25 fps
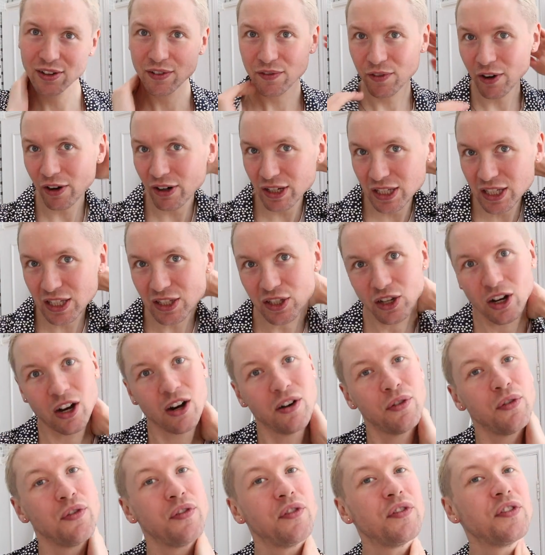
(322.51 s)
Very
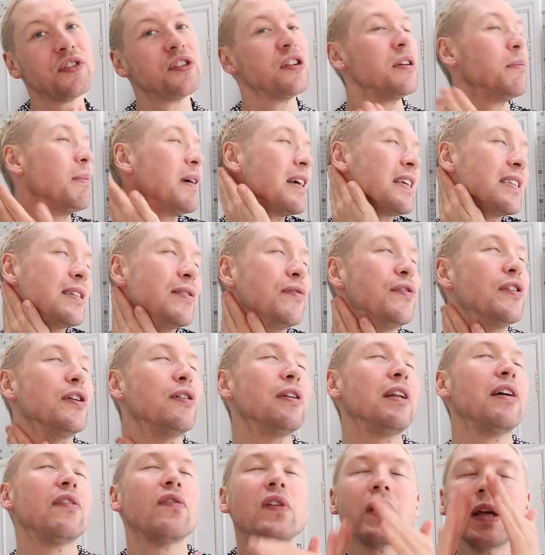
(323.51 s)
soft, makes it feel
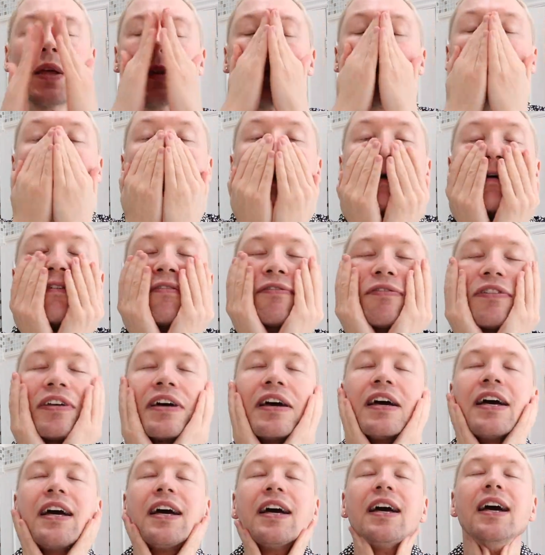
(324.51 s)
lovely and soft
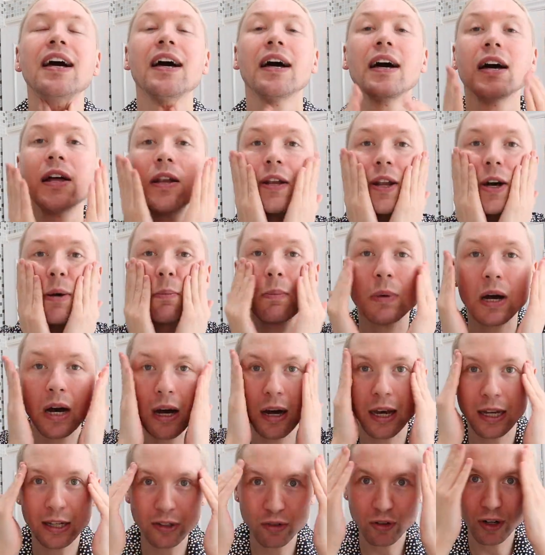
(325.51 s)
and
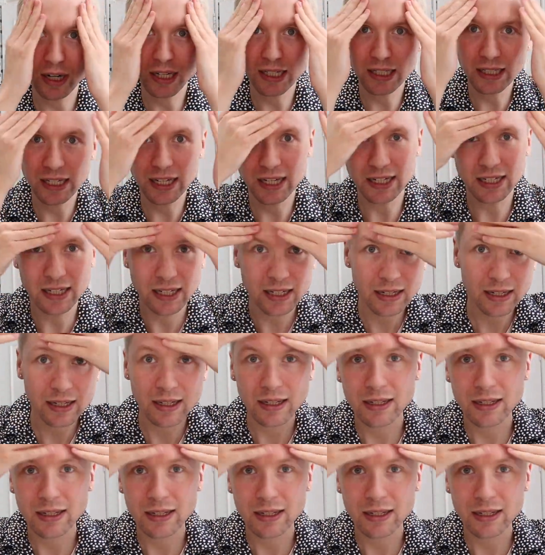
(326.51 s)
hydrated.